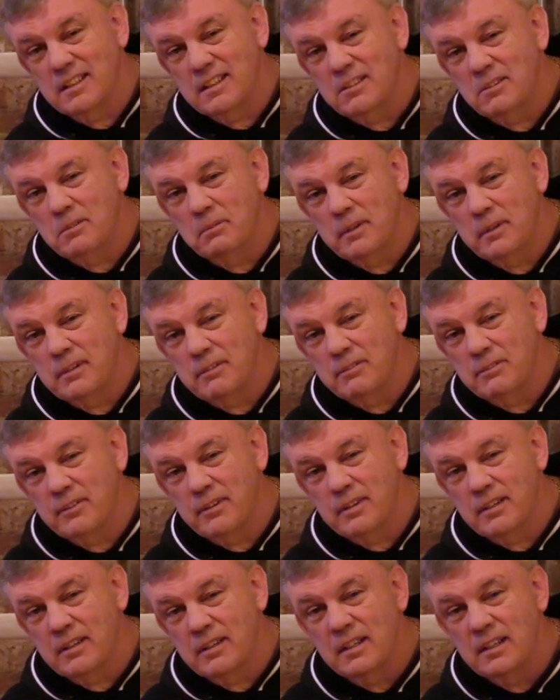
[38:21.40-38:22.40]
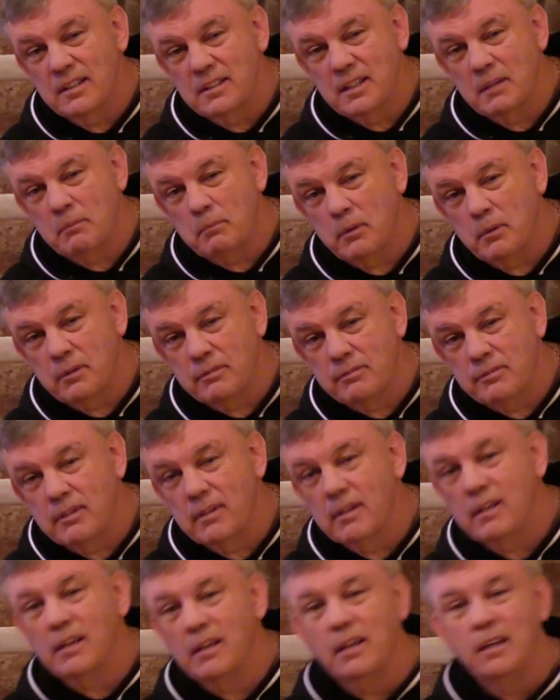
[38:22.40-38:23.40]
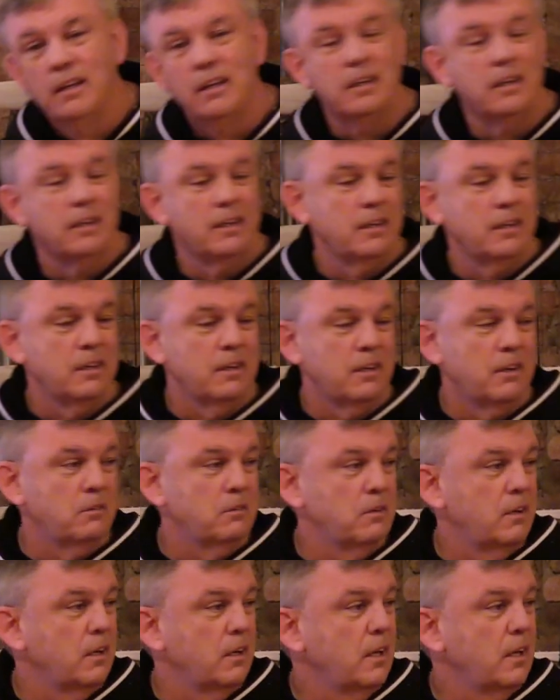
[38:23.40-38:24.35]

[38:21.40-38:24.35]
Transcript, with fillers: a little bit of a tip off. You know,